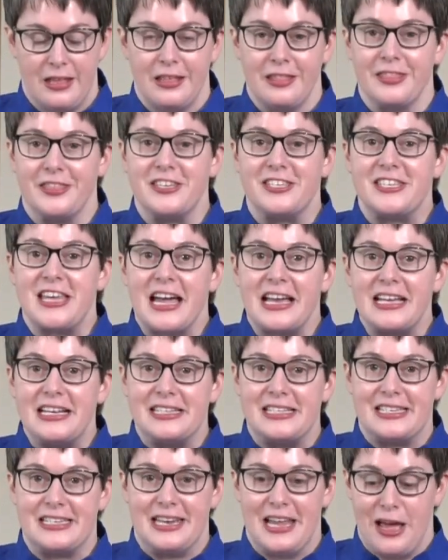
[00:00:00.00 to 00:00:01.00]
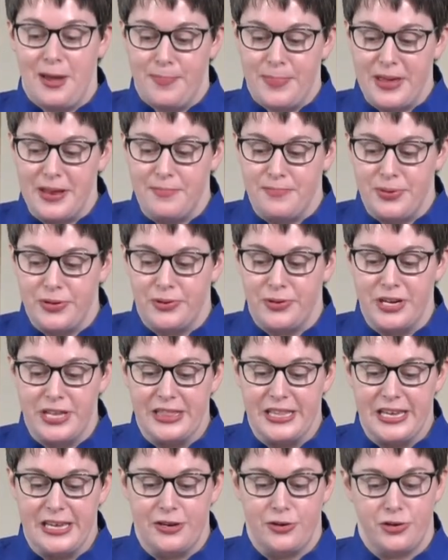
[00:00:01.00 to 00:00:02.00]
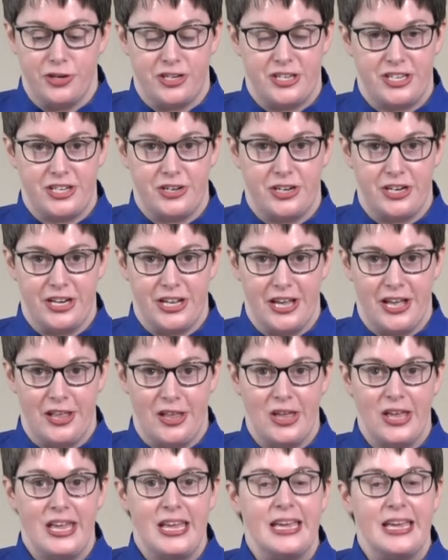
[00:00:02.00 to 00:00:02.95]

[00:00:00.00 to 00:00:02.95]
The second step in building the inner citadel